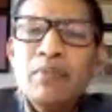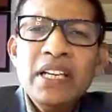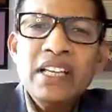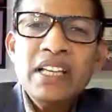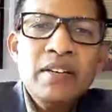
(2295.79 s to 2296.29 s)

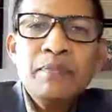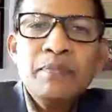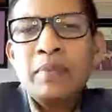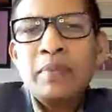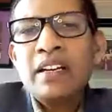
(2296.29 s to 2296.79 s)
that people
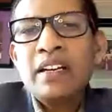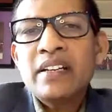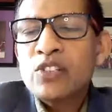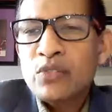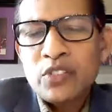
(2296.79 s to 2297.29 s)
are
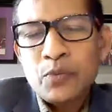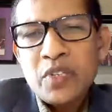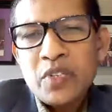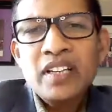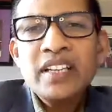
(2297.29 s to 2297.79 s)
resourceful,
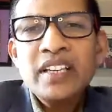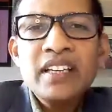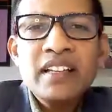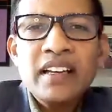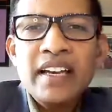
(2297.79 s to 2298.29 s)
especially
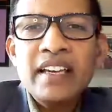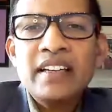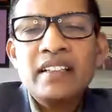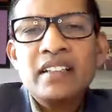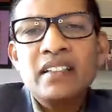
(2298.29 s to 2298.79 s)
like
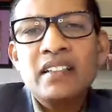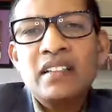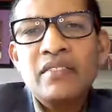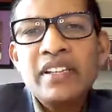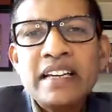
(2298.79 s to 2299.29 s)
uh,
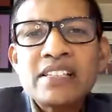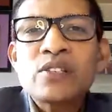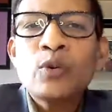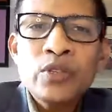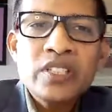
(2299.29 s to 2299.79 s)
we as
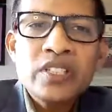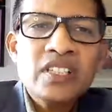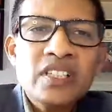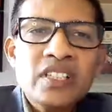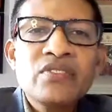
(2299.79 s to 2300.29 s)

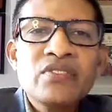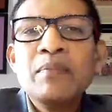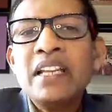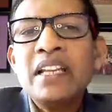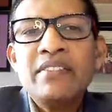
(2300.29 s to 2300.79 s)
coaches, we believe
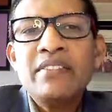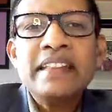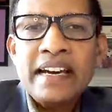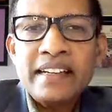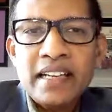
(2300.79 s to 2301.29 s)
in that.
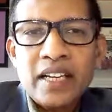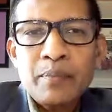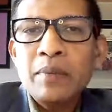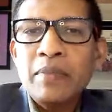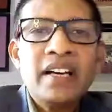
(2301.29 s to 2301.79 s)
Like
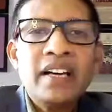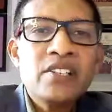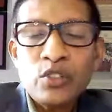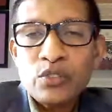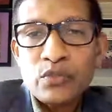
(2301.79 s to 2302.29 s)
people are
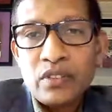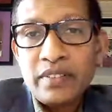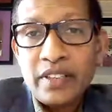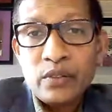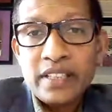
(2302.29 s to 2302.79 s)
resourceful, we
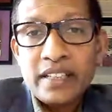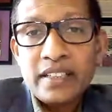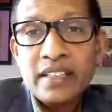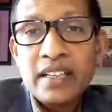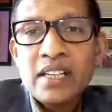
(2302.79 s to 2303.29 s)
know that.
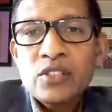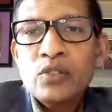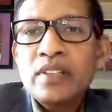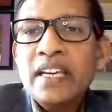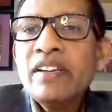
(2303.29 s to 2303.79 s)
So
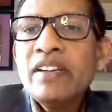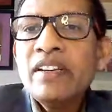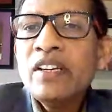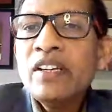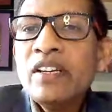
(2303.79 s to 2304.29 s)
they have
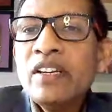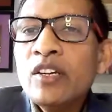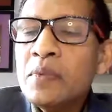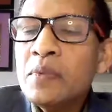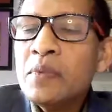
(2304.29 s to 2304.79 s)
enormous
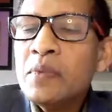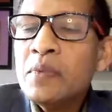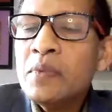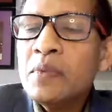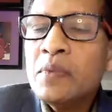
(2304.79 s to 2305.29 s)
potential
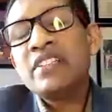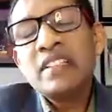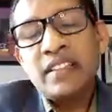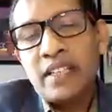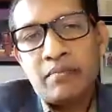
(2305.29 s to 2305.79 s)

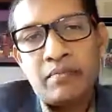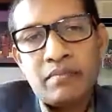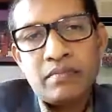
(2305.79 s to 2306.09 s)
within them. Yes.